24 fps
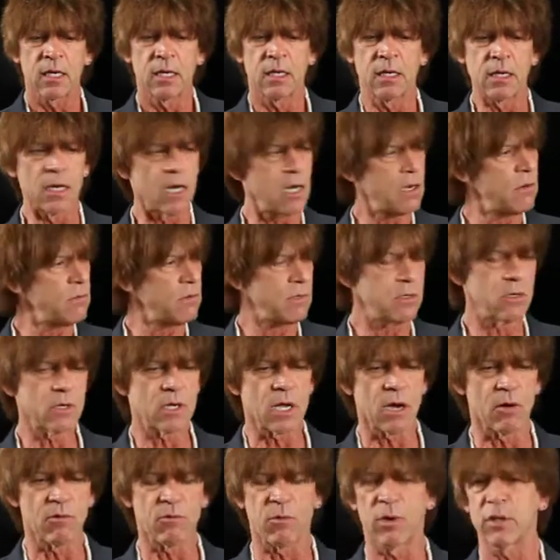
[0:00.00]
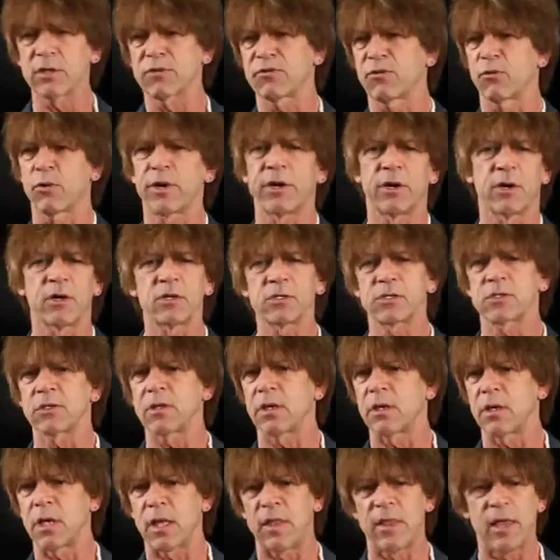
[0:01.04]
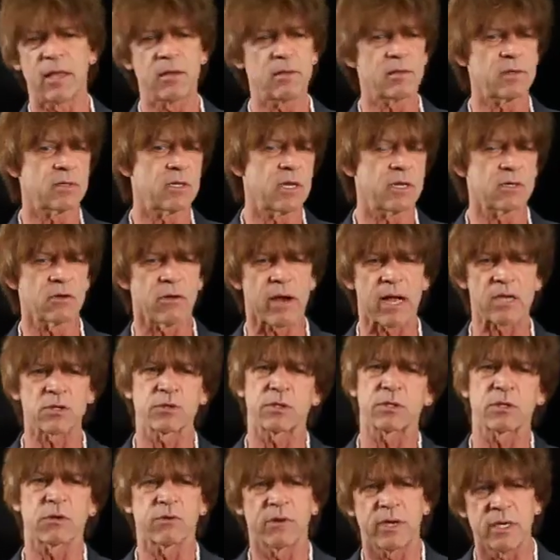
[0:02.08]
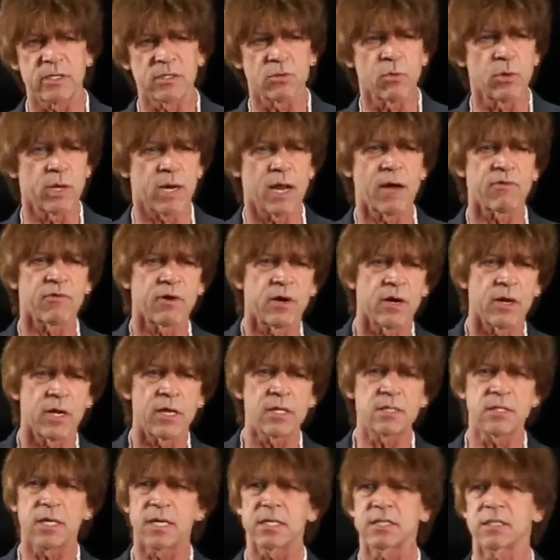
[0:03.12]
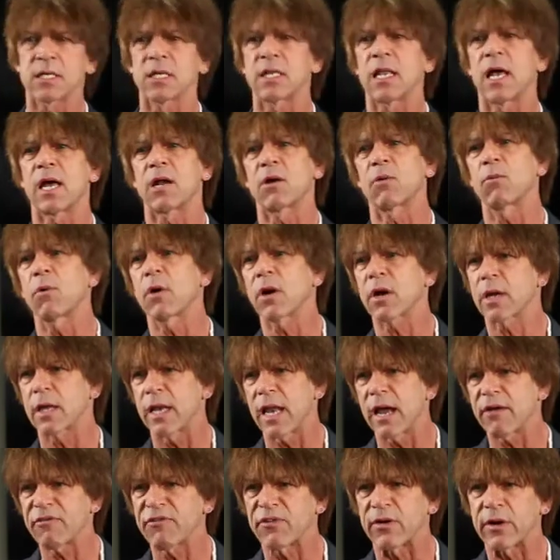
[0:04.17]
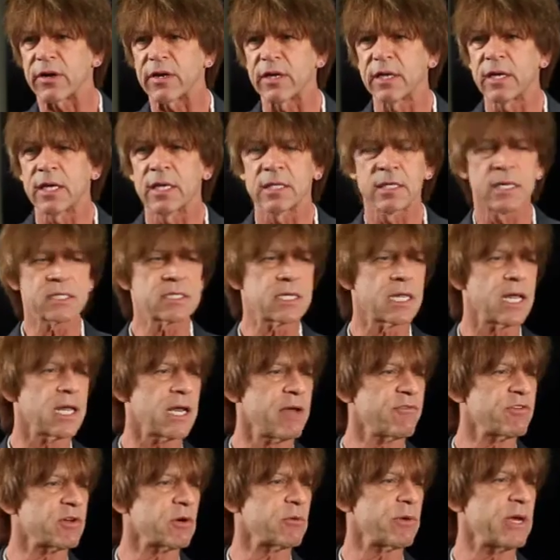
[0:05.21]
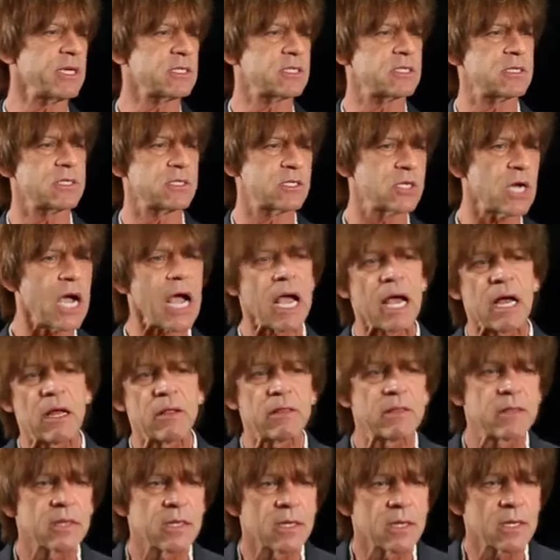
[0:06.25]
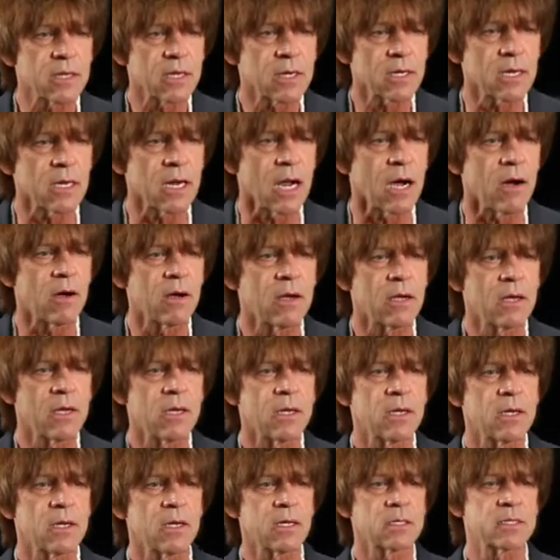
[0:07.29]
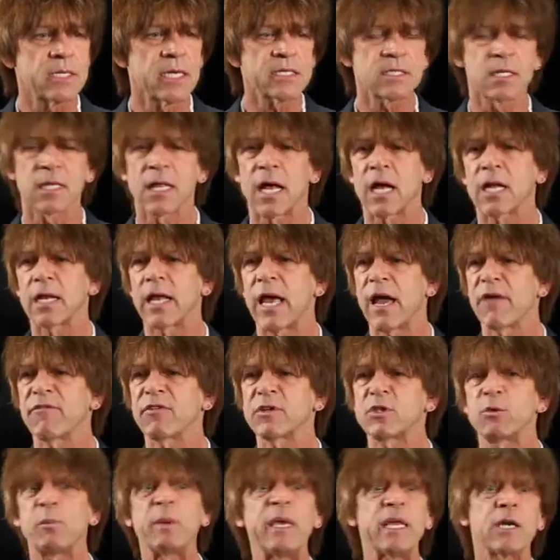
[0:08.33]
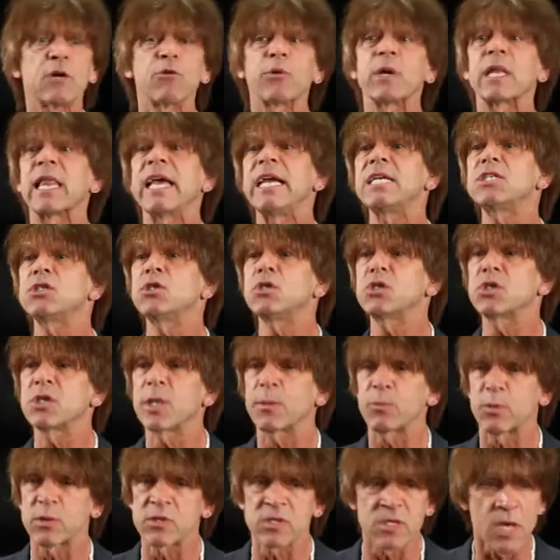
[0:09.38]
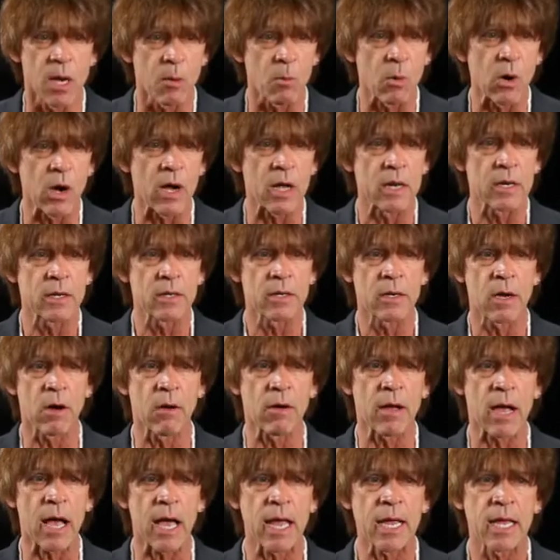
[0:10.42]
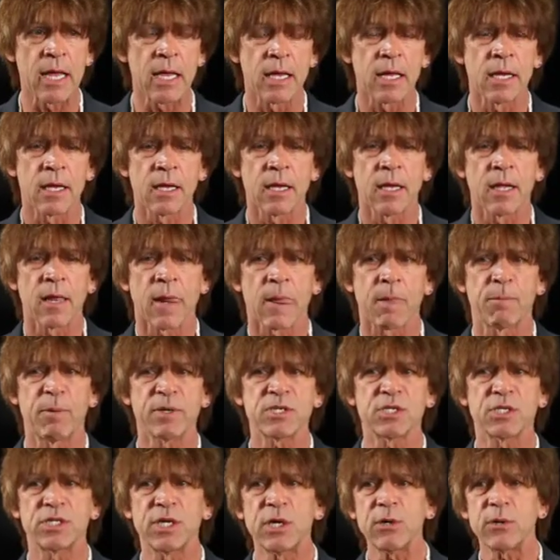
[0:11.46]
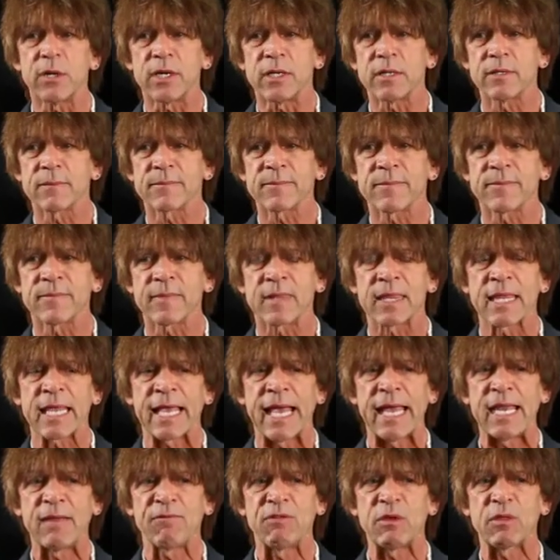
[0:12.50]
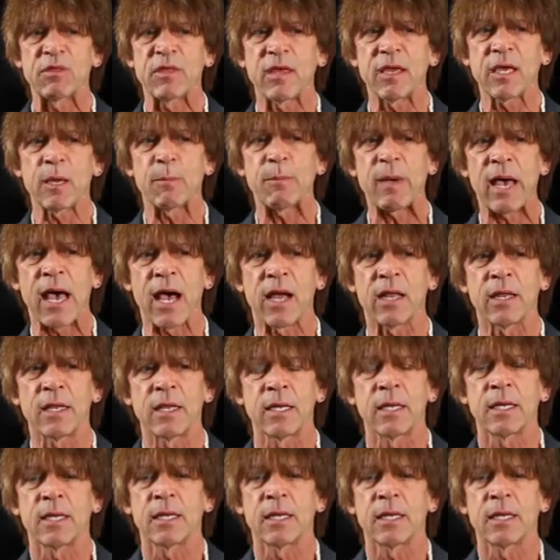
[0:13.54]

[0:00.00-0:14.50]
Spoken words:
you know, you go, well, it's 4 years, and then graduate degrees and whatever. It takes a lot of work and effort. It takes a lot of effort to raise a child, you know. It takes a lot of effort to be in a relationship with someone, okay? But you do it. And if you think about,